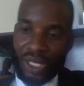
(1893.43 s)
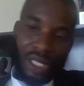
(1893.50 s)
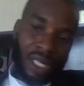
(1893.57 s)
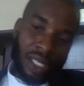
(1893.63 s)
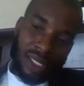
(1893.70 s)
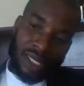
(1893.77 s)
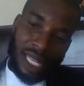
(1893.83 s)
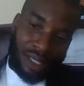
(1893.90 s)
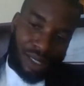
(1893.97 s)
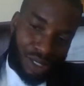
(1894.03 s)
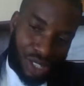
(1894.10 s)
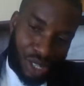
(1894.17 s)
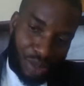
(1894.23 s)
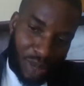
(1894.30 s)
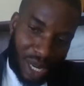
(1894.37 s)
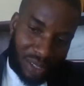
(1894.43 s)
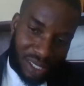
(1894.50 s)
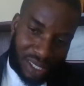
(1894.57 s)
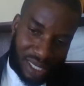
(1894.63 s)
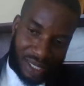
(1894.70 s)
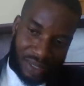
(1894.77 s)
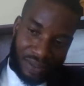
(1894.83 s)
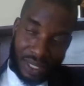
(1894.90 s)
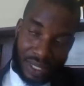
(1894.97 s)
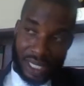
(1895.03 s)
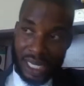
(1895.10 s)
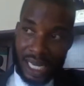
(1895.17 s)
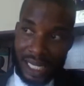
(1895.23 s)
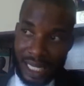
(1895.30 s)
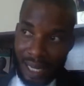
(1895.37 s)
statutory marriage certificate.
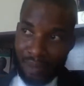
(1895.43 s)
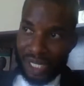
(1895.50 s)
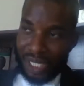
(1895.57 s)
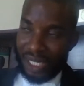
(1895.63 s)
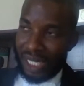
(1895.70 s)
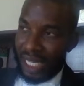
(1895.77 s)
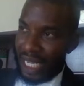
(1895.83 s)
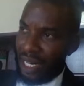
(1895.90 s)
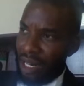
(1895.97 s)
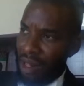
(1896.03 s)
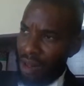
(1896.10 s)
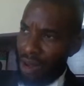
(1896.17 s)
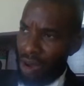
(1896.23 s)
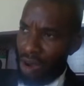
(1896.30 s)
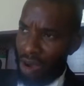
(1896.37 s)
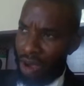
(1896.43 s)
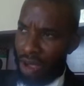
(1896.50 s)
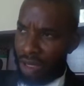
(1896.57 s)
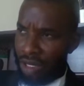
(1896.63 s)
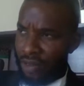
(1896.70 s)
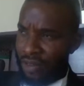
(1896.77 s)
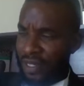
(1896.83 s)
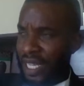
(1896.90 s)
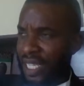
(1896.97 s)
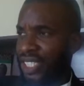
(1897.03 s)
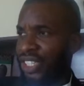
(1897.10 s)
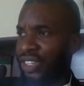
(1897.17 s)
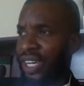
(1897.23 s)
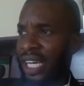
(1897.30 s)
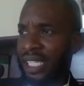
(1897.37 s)
And that made a lot of
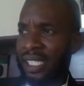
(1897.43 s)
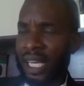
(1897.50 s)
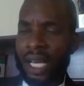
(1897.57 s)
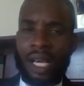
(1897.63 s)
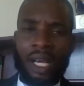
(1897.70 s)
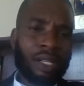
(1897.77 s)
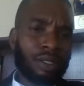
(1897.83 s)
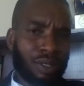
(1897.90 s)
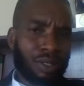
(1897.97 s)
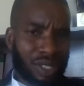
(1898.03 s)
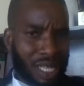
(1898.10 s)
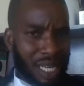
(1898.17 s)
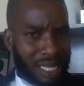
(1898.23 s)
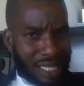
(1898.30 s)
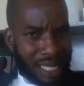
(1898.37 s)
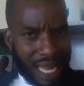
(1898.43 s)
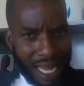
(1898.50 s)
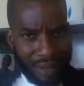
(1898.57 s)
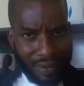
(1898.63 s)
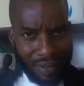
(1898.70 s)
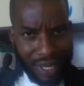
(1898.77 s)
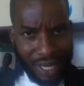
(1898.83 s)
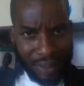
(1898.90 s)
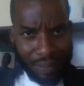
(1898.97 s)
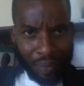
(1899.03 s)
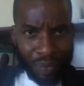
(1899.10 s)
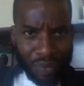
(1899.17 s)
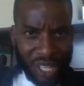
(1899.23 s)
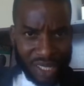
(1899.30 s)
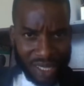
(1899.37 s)
Nigerians to start having
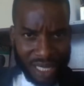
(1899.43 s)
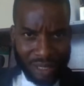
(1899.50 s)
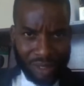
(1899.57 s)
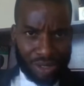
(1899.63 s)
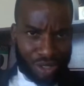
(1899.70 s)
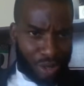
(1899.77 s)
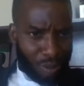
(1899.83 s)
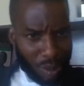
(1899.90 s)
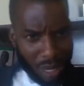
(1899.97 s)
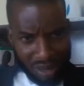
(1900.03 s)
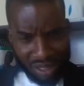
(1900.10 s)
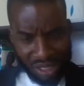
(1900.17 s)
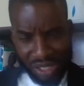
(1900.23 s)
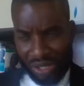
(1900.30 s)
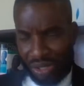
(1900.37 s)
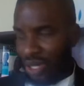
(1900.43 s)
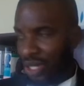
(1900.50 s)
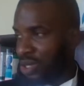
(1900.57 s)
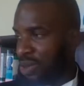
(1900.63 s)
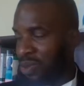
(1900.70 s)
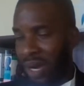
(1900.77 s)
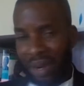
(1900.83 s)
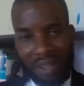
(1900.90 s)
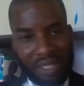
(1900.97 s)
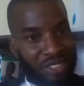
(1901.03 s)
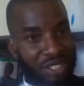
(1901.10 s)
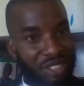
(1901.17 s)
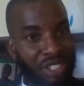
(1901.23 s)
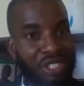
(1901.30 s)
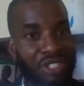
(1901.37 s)
statutory marriages, going to marriage
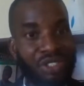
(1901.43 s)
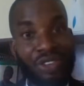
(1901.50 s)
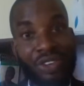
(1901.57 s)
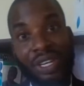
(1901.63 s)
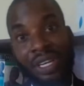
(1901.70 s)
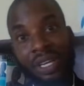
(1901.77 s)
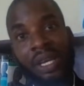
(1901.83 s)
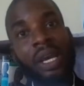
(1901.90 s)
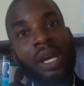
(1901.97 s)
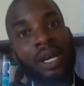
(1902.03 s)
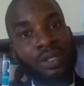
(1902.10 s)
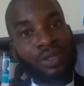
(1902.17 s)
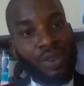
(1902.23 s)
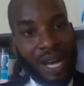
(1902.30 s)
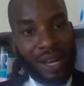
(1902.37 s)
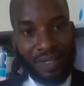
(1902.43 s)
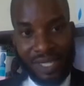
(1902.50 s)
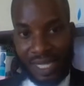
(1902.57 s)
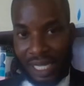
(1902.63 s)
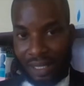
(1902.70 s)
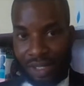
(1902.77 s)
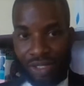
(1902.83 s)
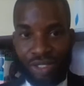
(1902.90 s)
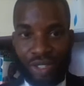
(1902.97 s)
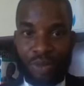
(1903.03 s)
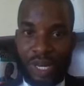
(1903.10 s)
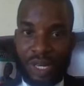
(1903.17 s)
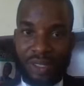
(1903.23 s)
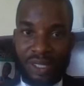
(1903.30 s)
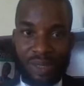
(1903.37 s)
registry to have a statutory
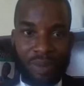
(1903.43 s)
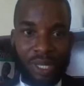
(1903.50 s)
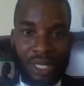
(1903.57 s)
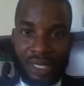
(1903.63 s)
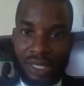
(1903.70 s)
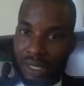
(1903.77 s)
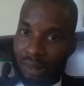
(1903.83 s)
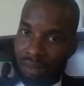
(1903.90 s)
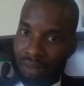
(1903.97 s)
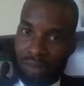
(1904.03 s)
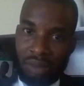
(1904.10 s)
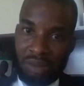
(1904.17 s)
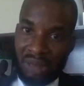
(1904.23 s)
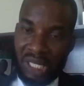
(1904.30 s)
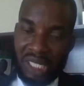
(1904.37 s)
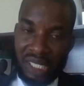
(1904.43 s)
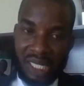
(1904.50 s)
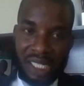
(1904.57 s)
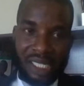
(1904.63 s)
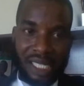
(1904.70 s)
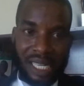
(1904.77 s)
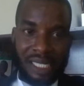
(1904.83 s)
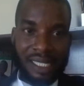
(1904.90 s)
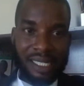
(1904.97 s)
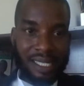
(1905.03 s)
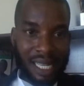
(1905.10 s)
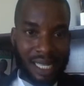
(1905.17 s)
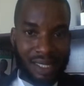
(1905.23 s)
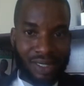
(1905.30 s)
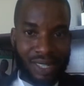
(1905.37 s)
marriage. But these days, as it
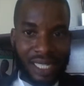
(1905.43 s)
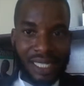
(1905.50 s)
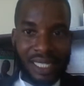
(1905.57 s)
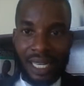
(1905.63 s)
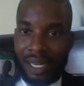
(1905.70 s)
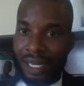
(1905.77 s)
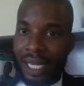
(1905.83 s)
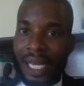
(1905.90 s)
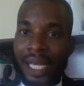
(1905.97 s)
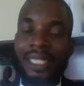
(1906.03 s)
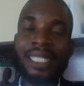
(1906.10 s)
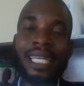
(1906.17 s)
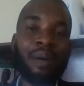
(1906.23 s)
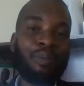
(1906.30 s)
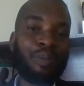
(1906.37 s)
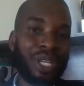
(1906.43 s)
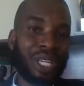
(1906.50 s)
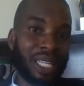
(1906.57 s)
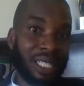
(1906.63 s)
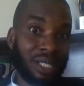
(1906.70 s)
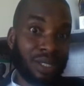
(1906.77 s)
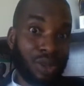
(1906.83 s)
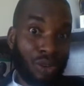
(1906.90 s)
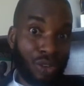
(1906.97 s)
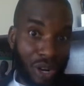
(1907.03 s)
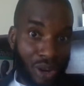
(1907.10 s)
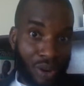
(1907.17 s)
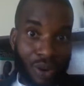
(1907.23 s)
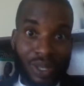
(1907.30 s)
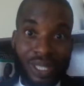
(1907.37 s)
stands right now, they are beginning to
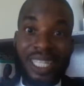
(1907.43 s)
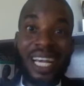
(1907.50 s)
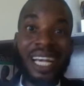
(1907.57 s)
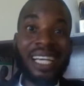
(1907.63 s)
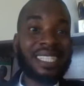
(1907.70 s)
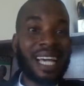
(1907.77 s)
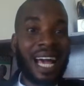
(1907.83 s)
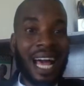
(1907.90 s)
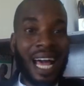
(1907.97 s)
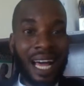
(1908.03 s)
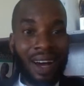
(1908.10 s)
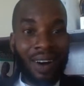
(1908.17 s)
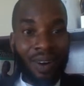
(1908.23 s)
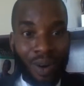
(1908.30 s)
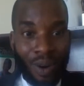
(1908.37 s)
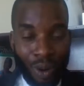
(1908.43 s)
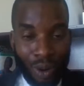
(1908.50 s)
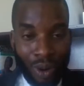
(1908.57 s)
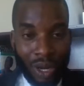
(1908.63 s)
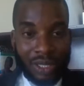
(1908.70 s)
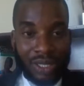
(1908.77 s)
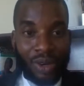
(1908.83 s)
recognize all the